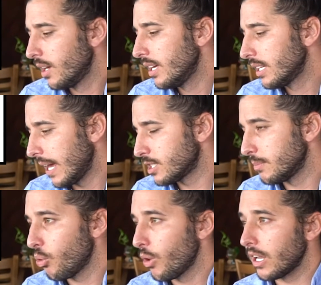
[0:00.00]
Case in
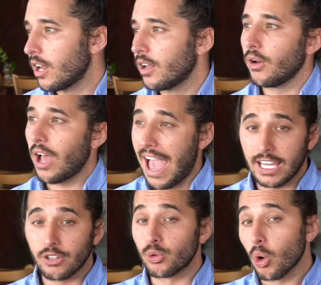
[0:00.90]
point,
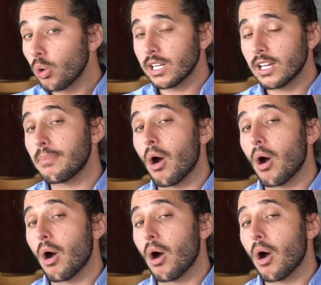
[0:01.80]
in rolling up